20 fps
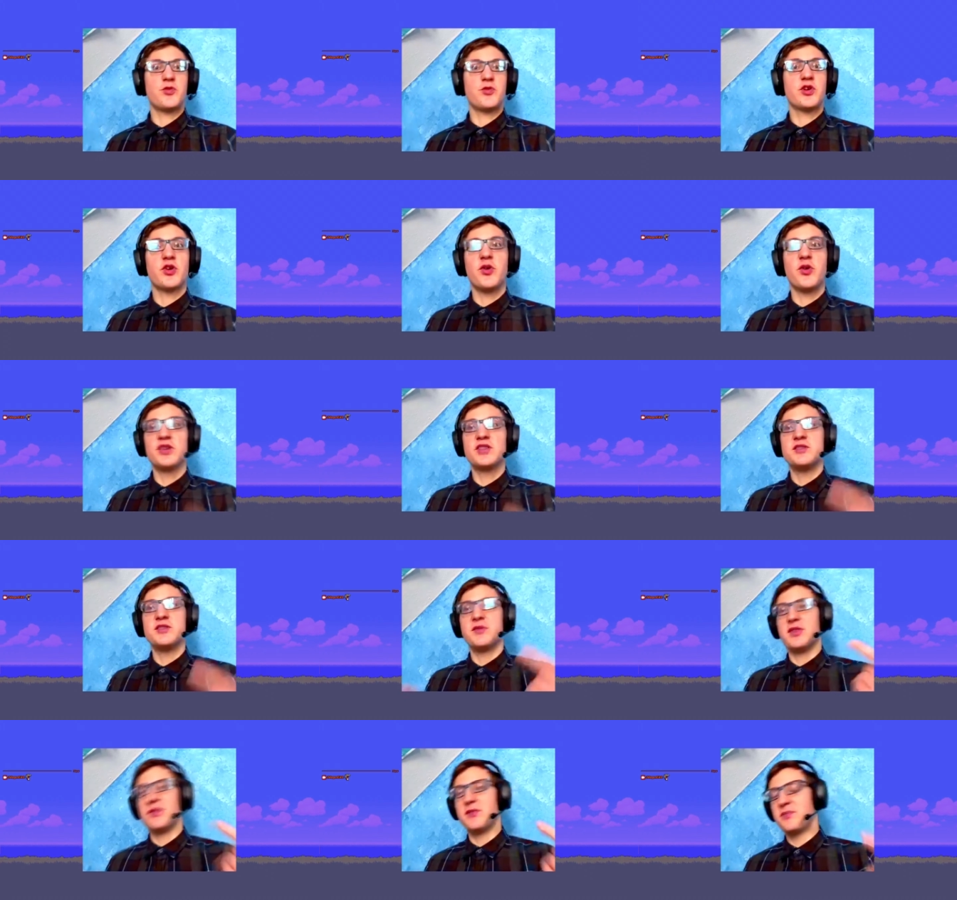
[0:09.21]
We're going
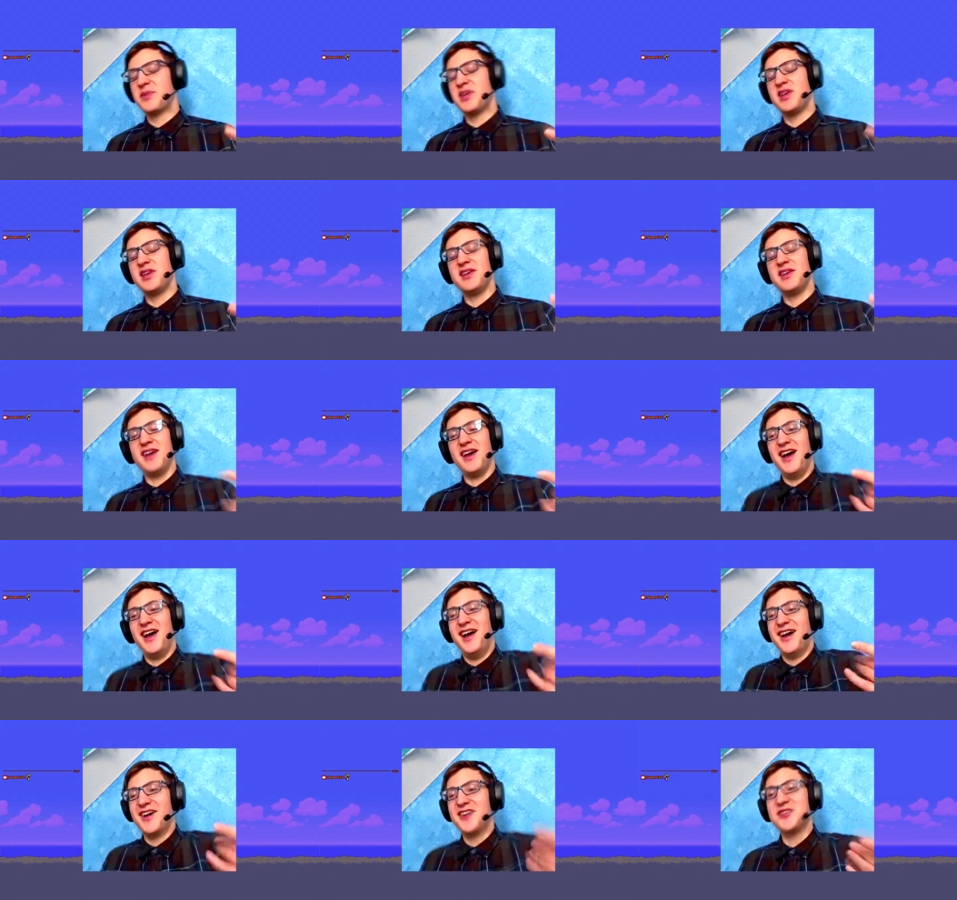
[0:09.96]
to be
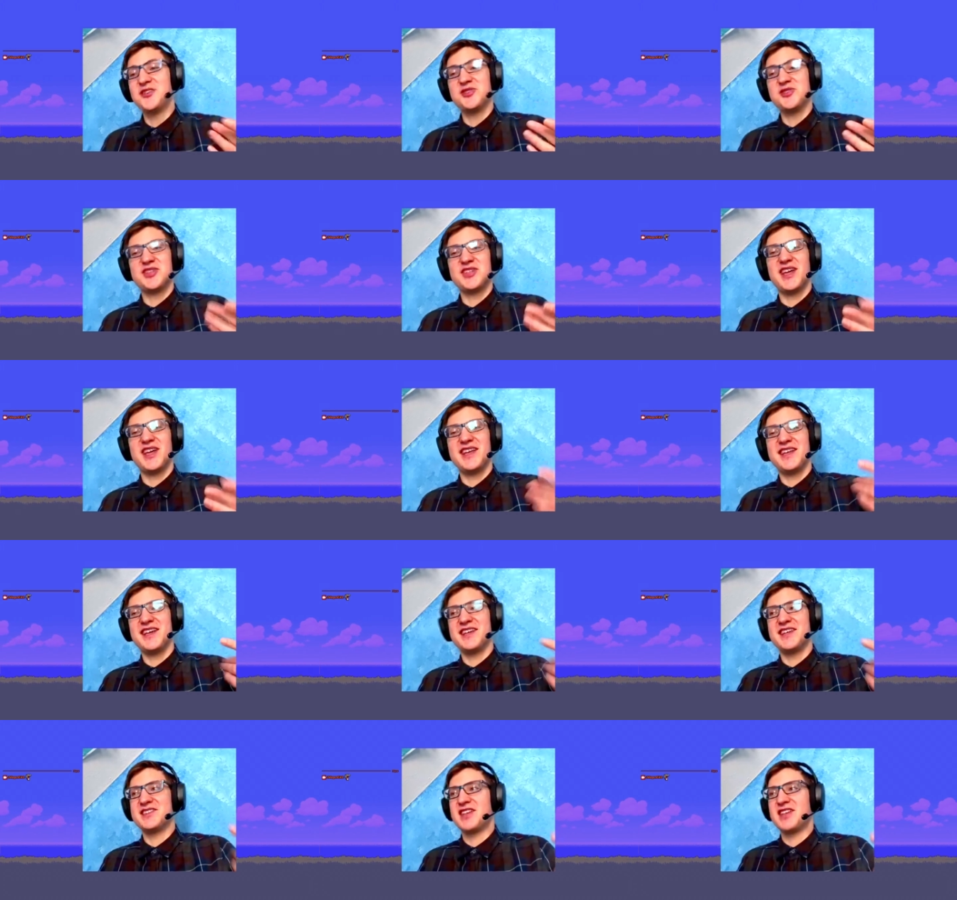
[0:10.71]
understanding
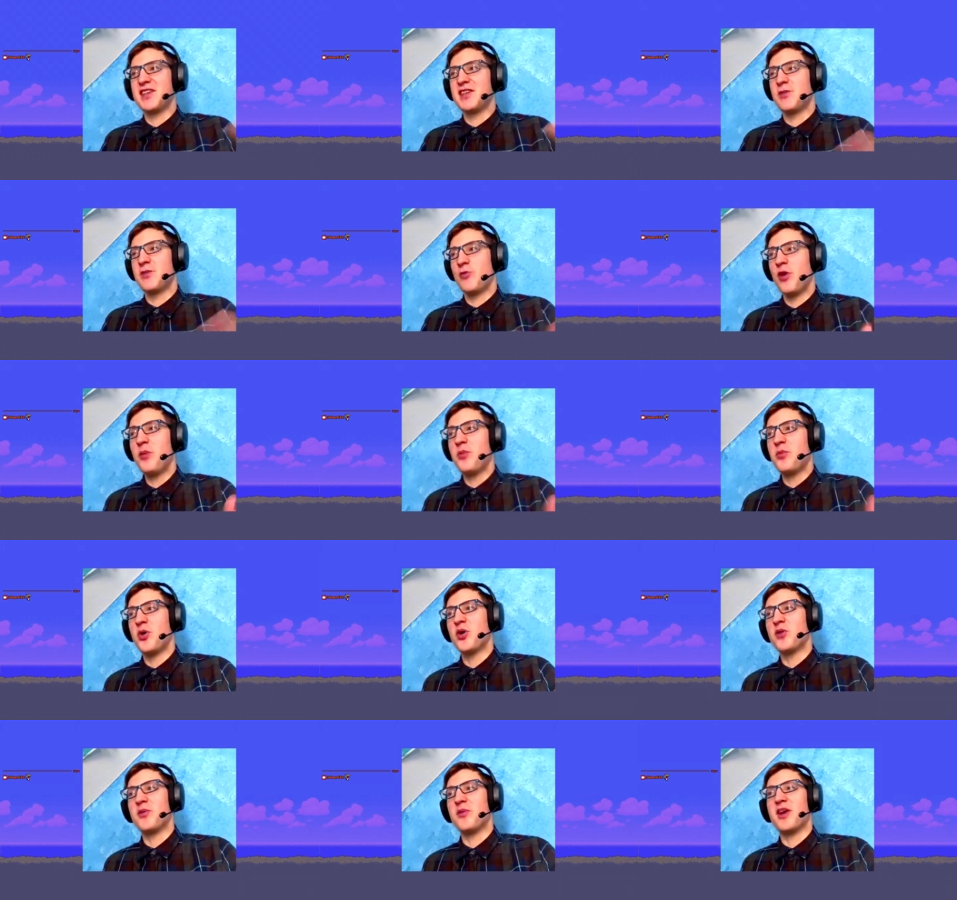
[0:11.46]
exactly what
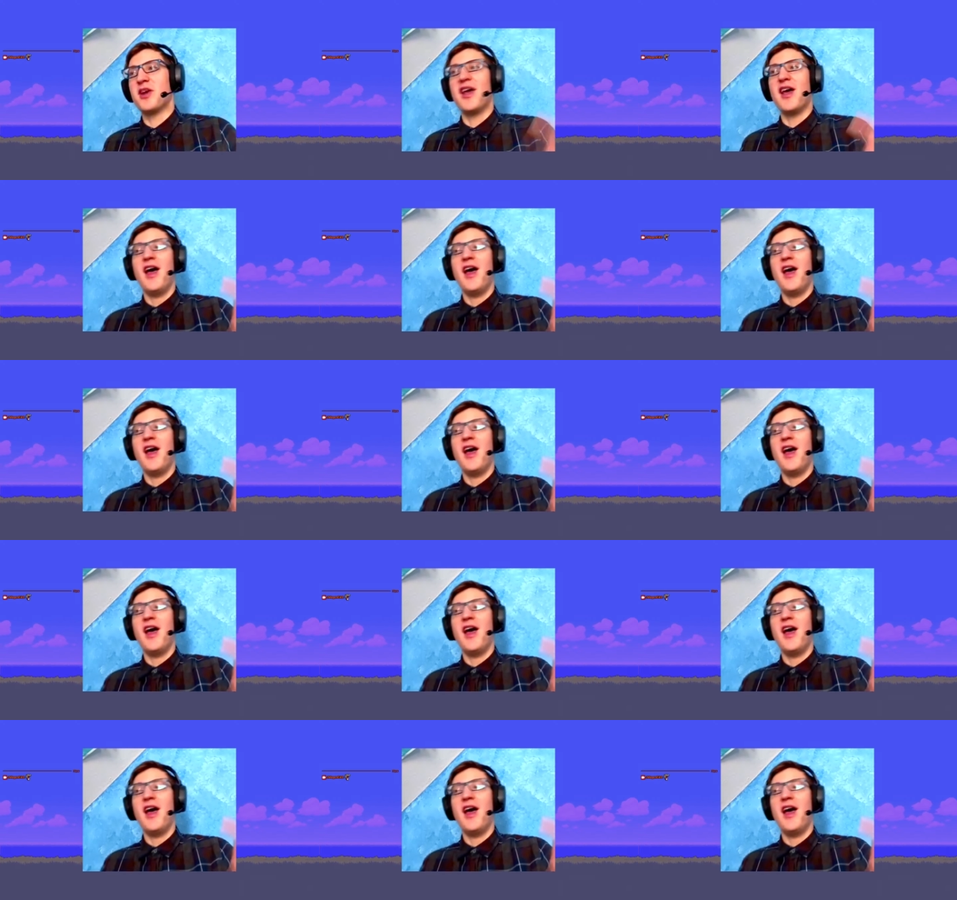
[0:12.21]
Pokemon